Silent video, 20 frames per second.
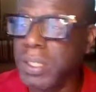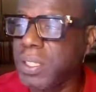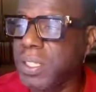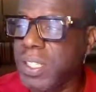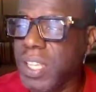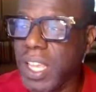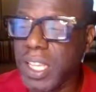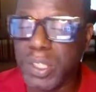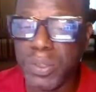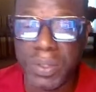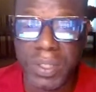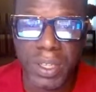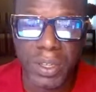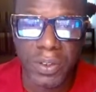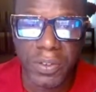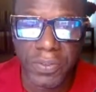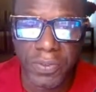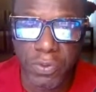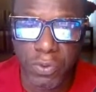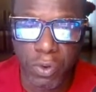stays with
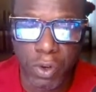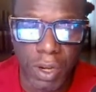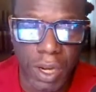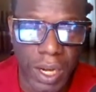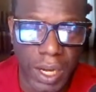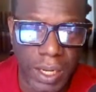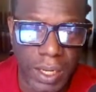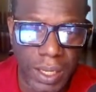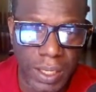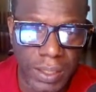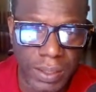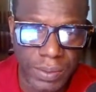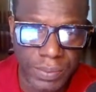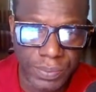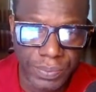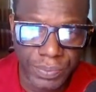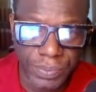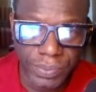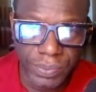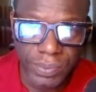you for
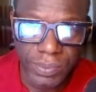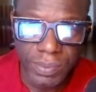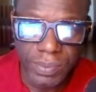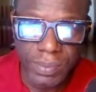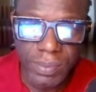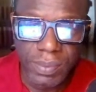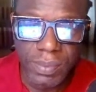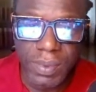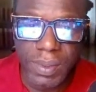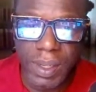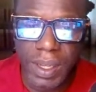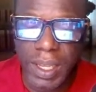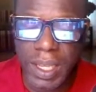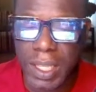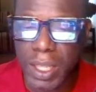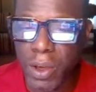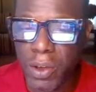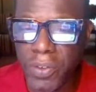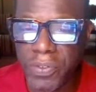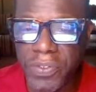
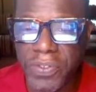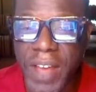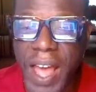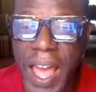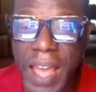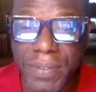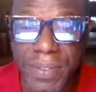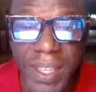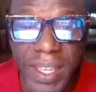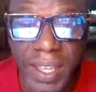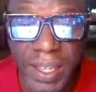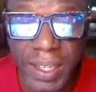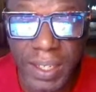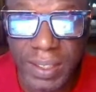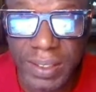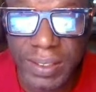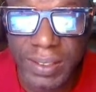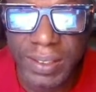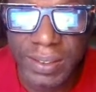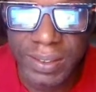5
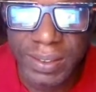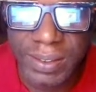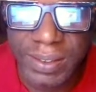years,